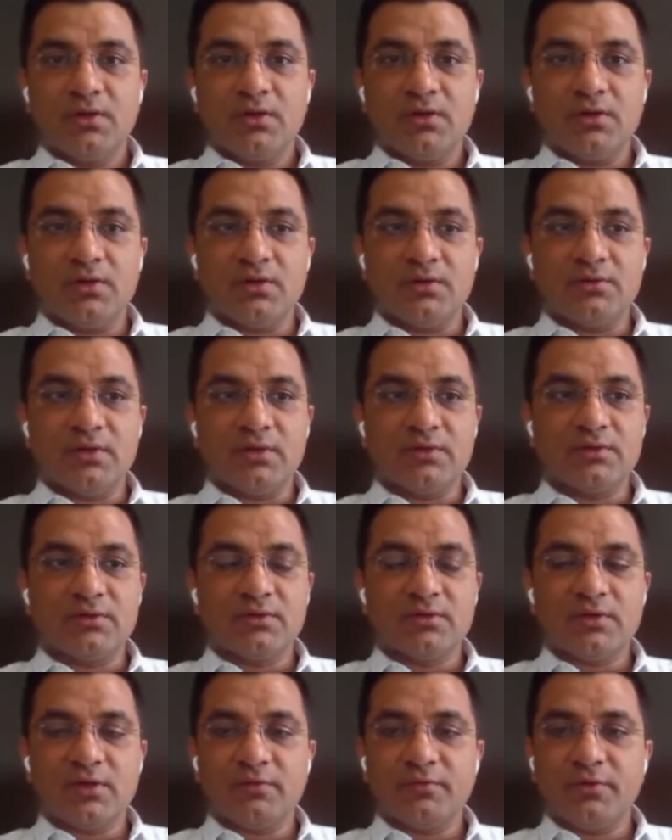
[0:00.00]
The other
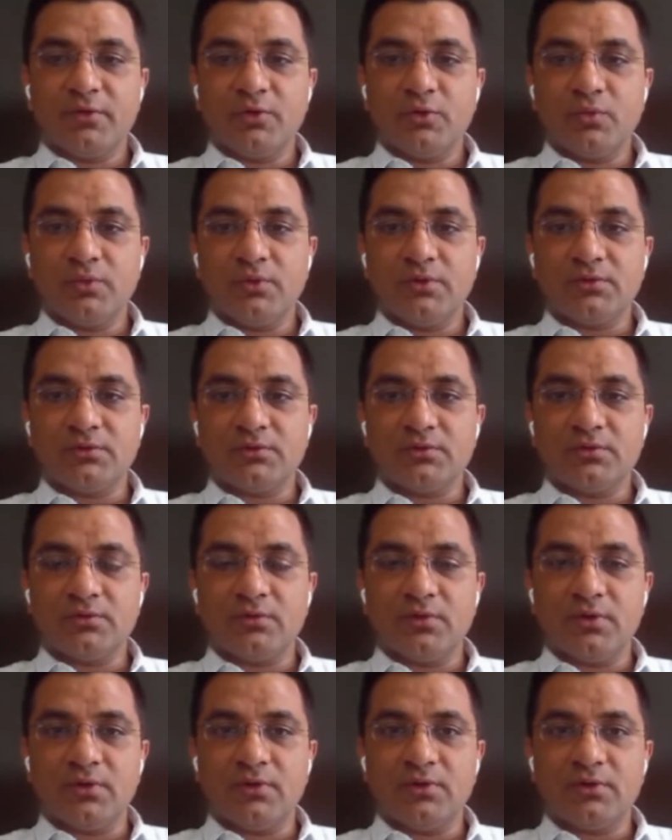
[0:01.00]
thing that we do is,
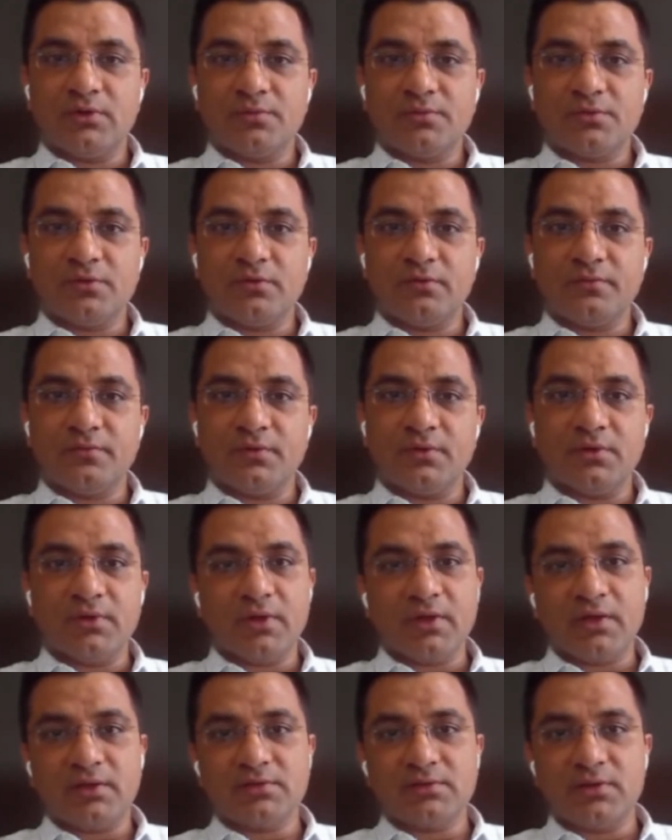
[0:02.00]
in terms of,
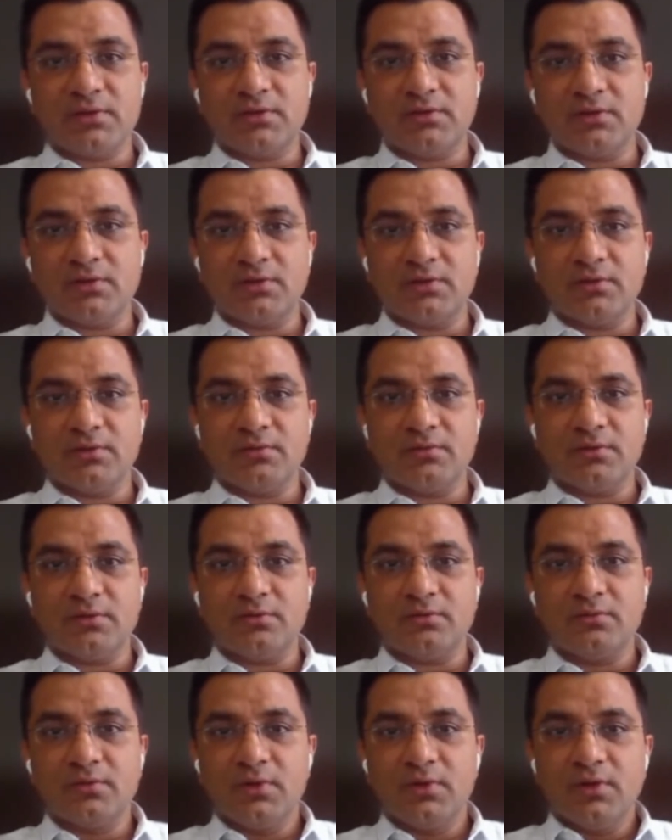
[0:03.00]
like I said,
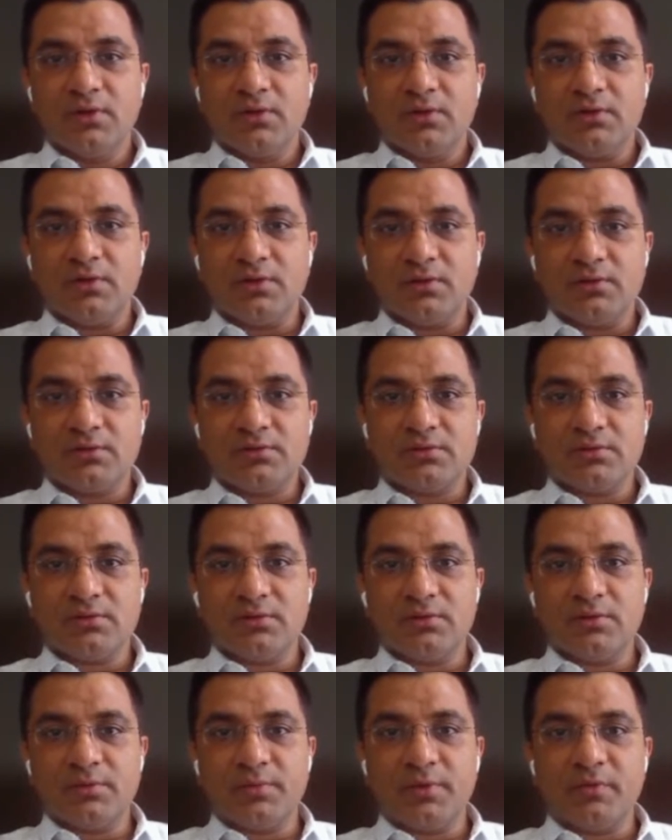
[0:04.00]
in
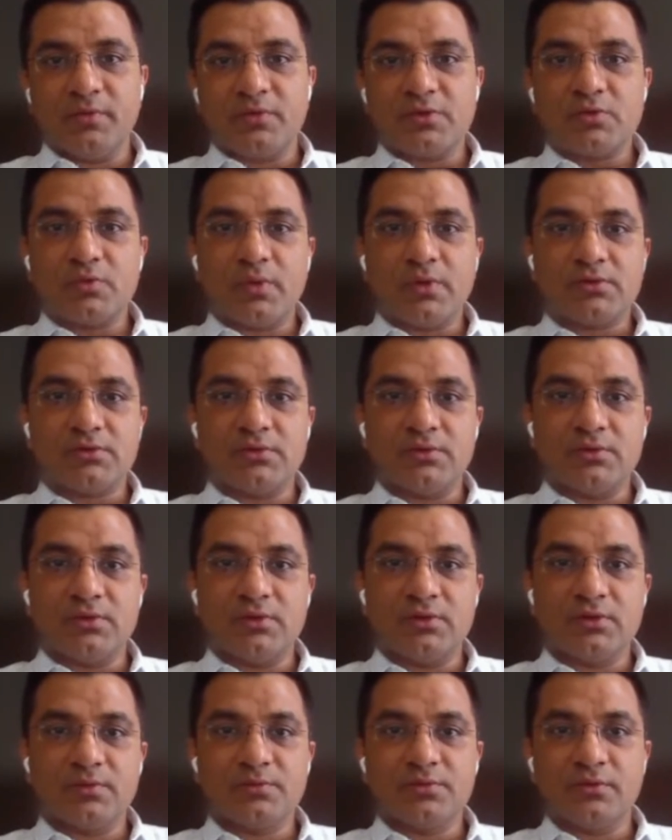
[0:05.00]
the previous question,
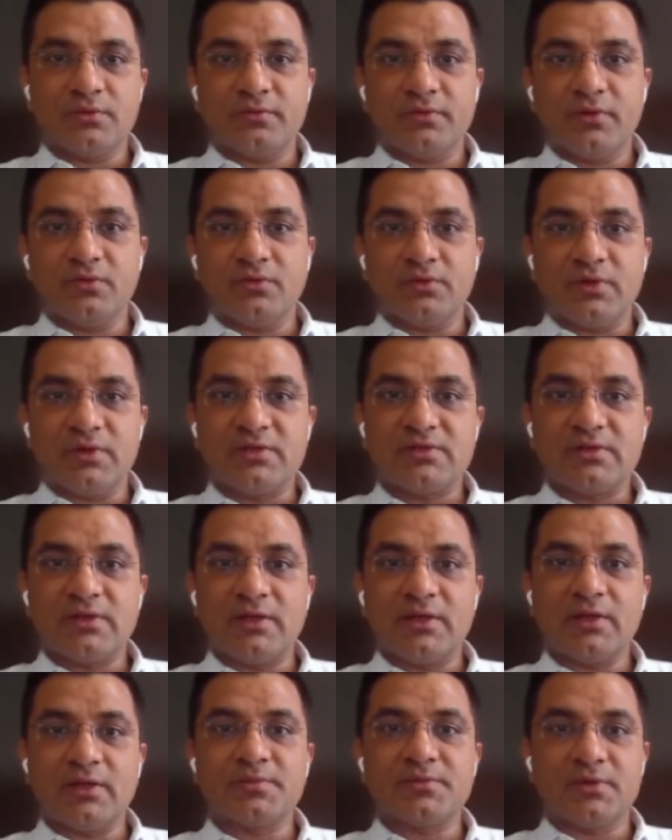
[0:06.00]
in terms of
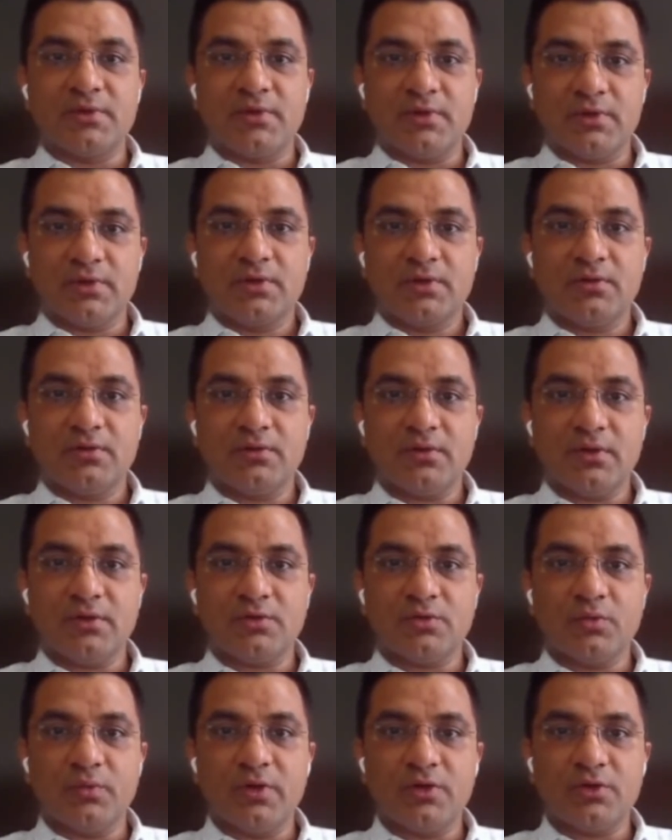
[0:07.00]
reskilling, upskilling, right?
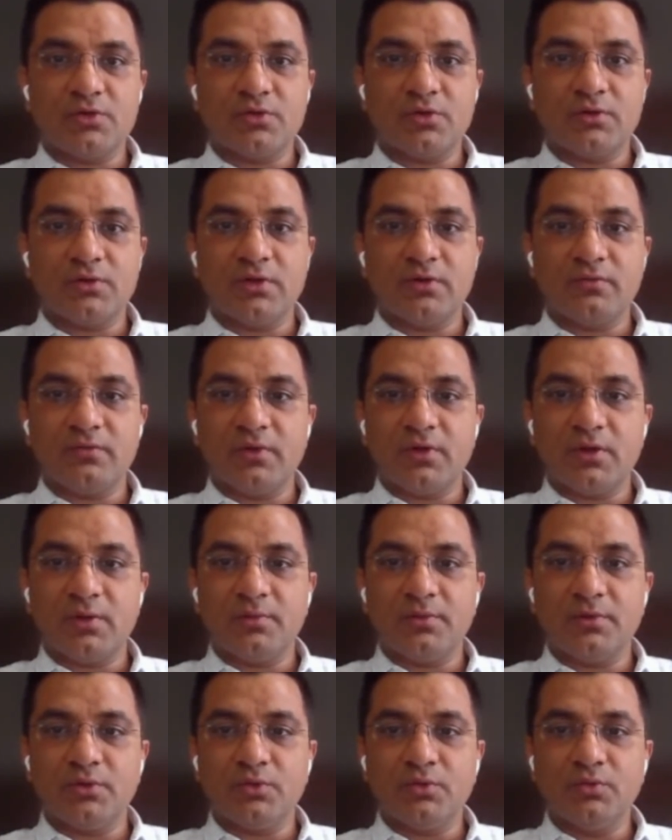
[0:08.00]
So we ensure that we are
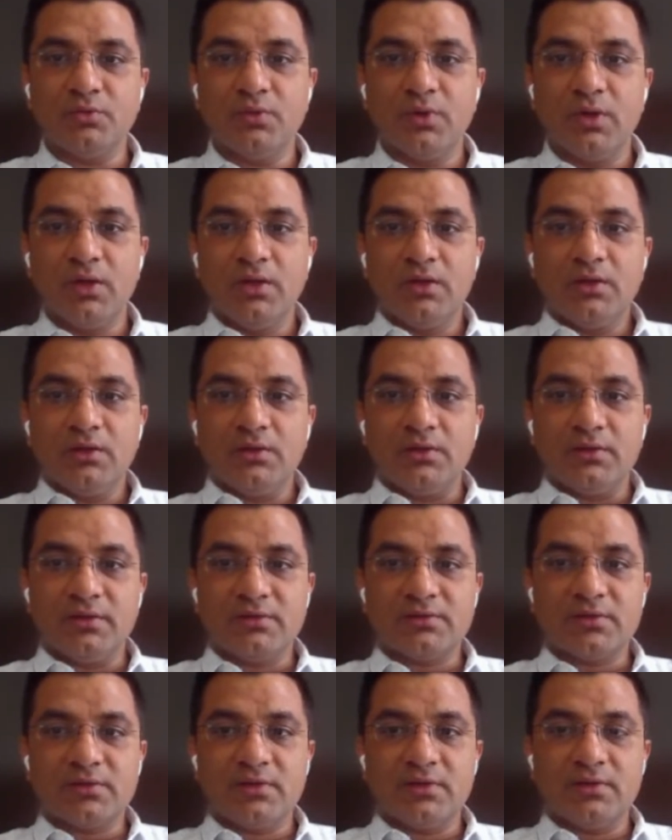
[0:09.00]
able to
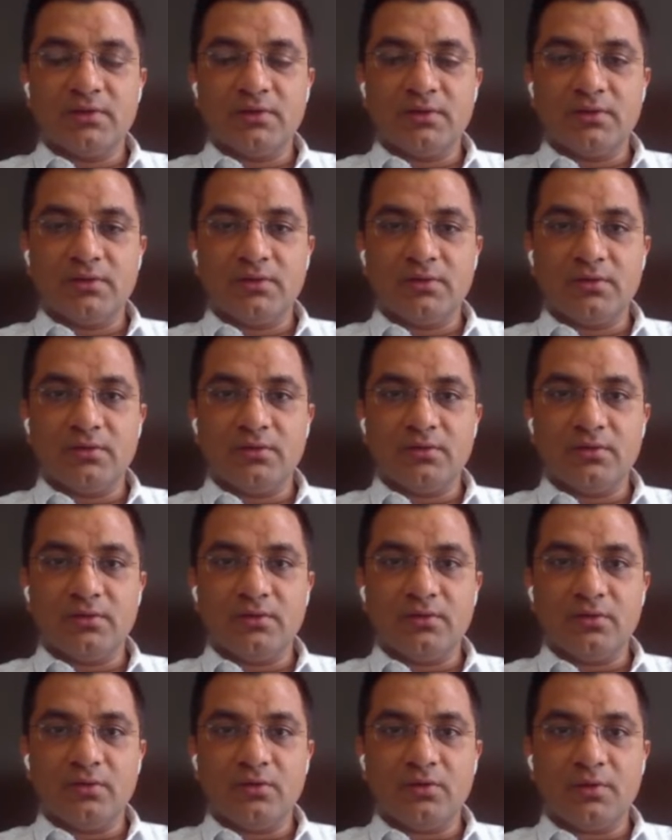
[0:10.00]
reskill,
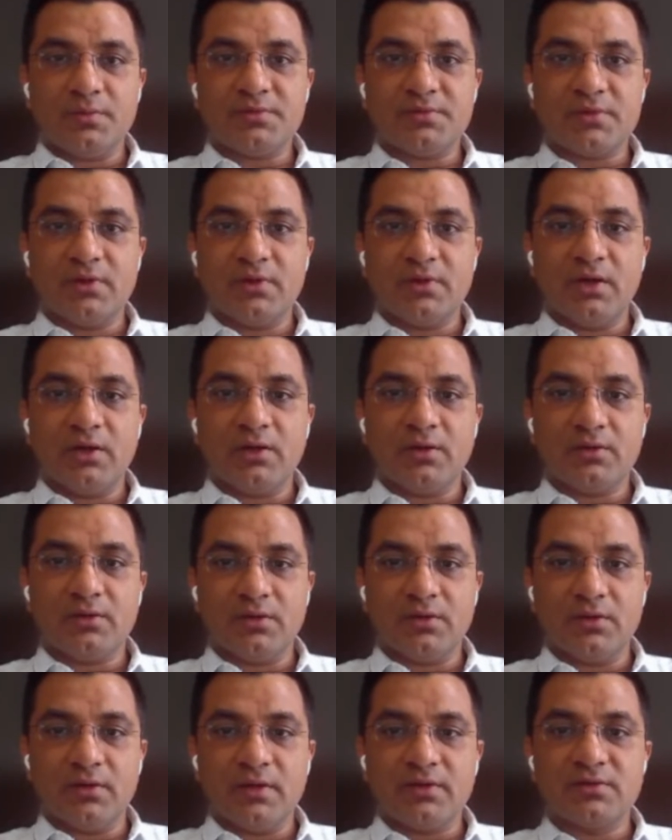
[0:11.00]
or upskill
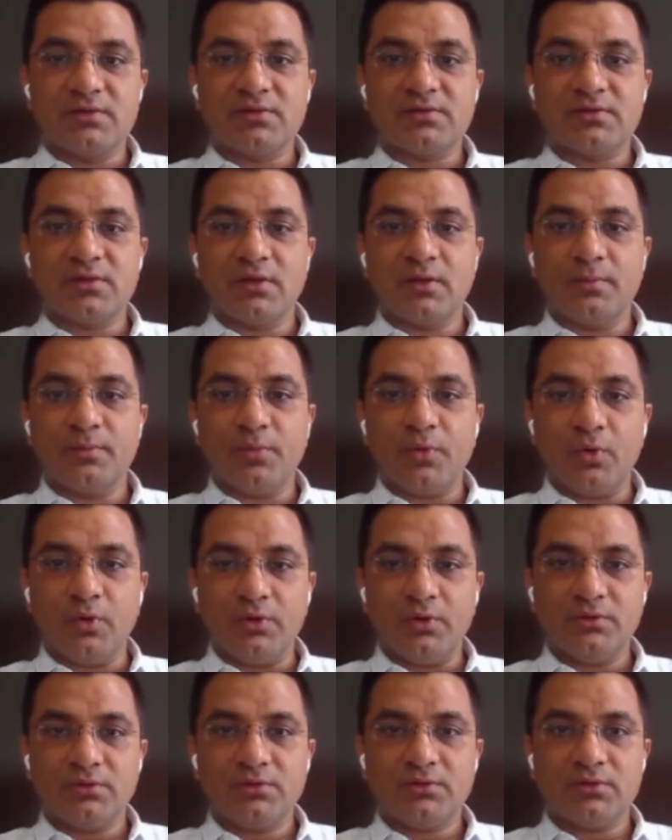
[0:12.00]
our existing
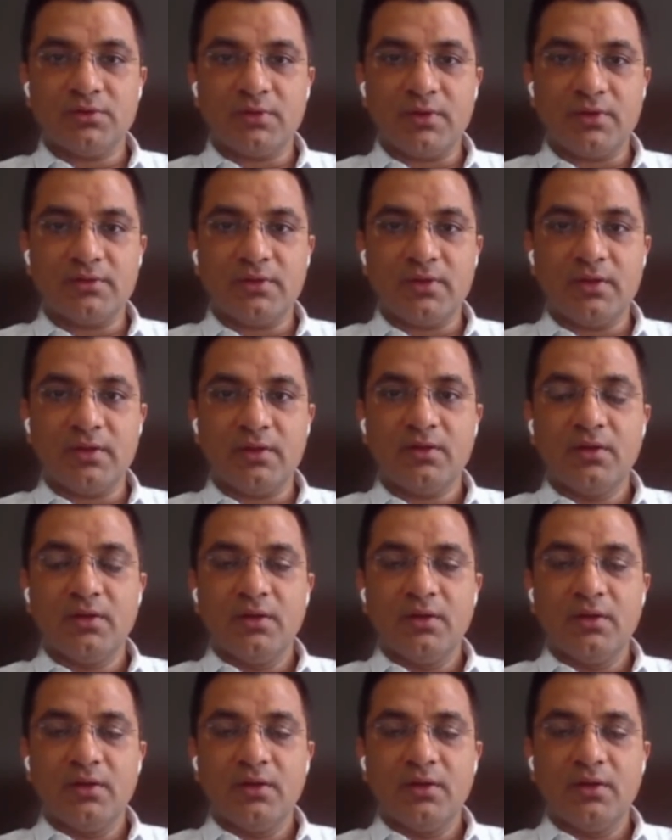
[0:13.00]
employees that are there.